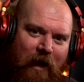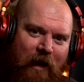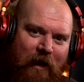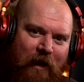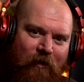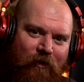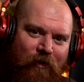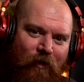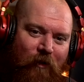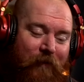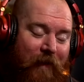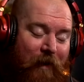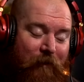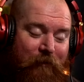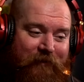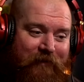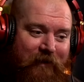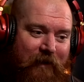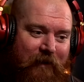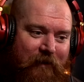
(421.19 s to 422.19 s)
and I thought that
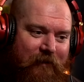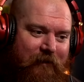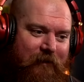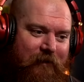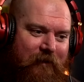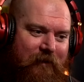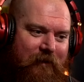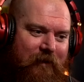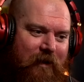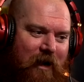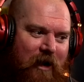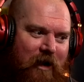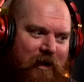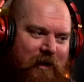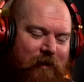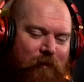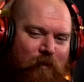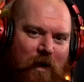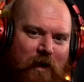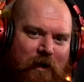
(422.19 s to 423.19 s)
was it.
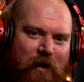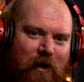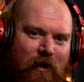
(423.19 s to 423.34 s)
Only one